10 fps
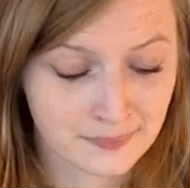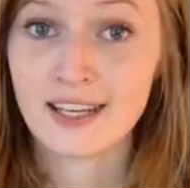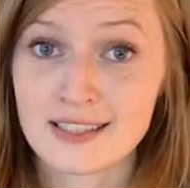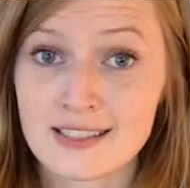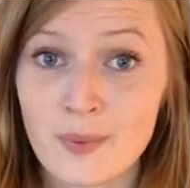
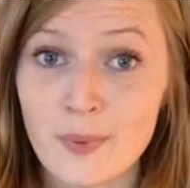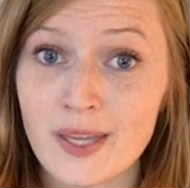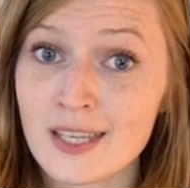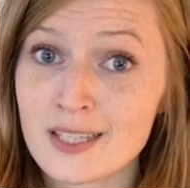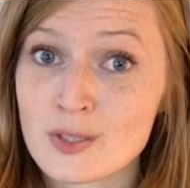Next up
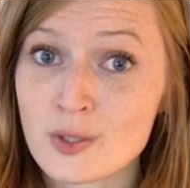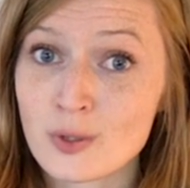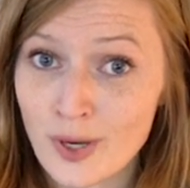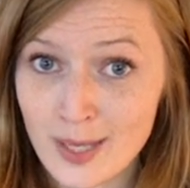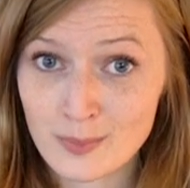is
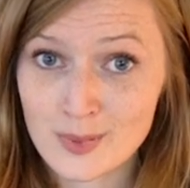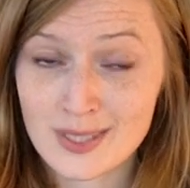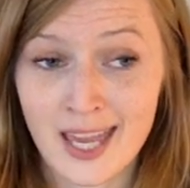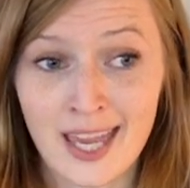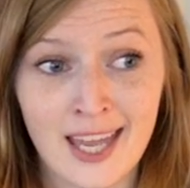
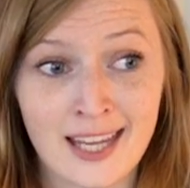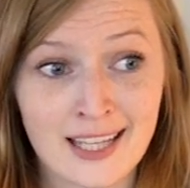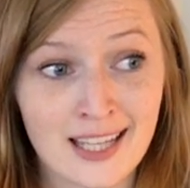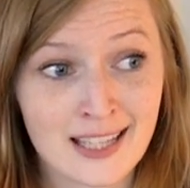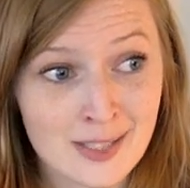grapes,
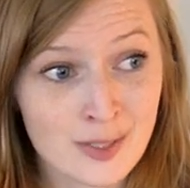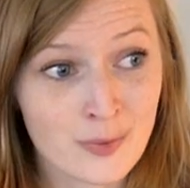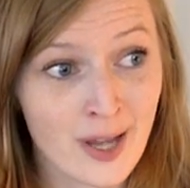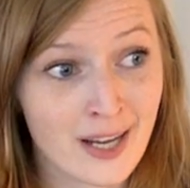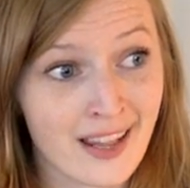and this is
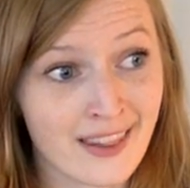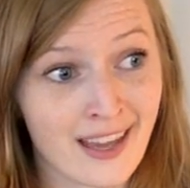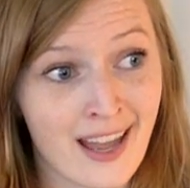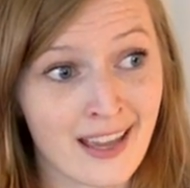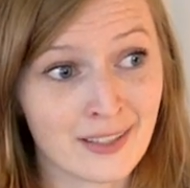one
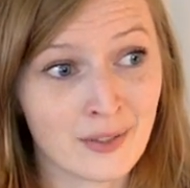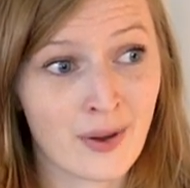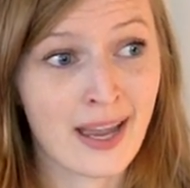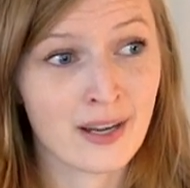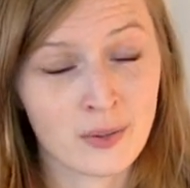that, you know,
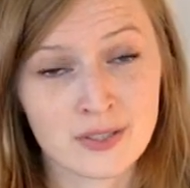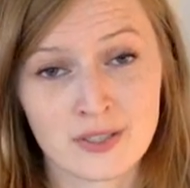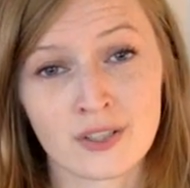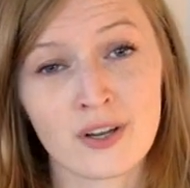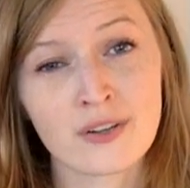I had always
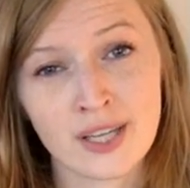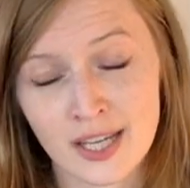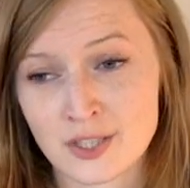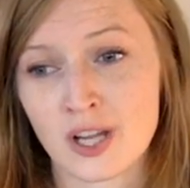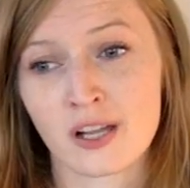heard, oh
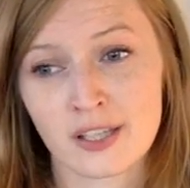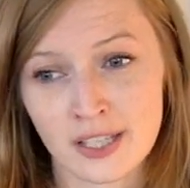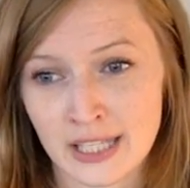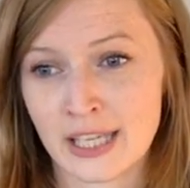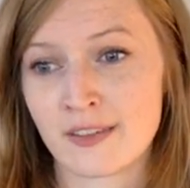yeah,
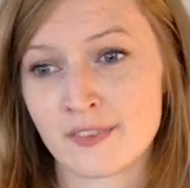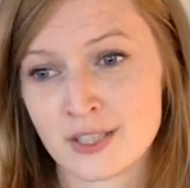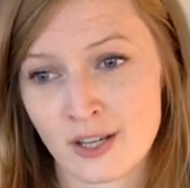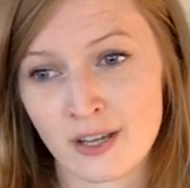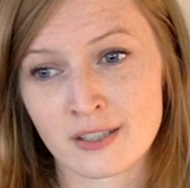chocolate, you can't give it
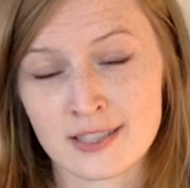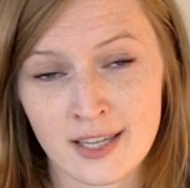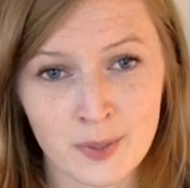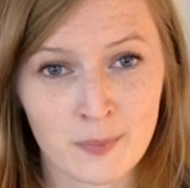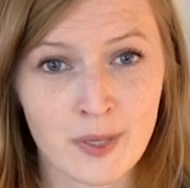to dogs,
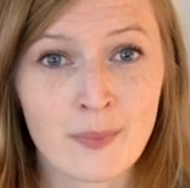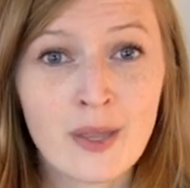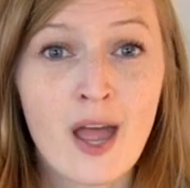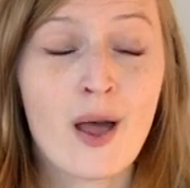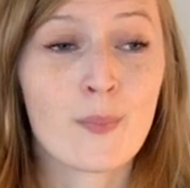yep, yep, yep.
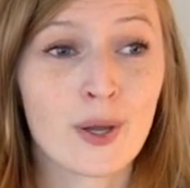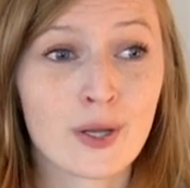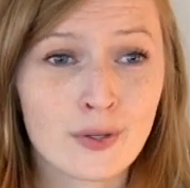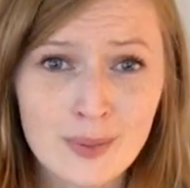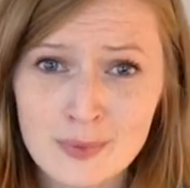
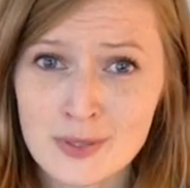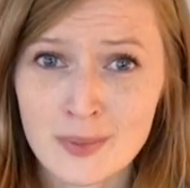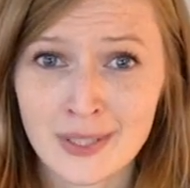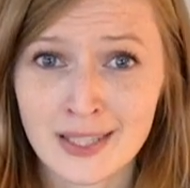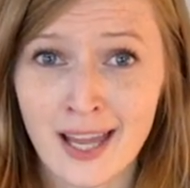But grapes was
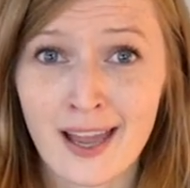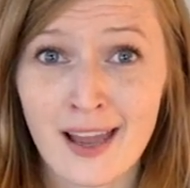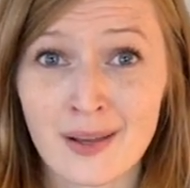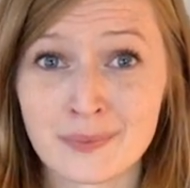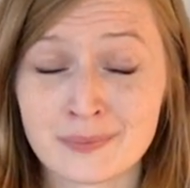something that,
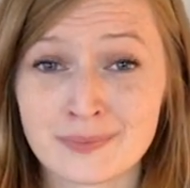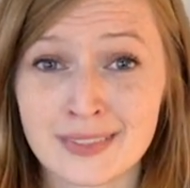um,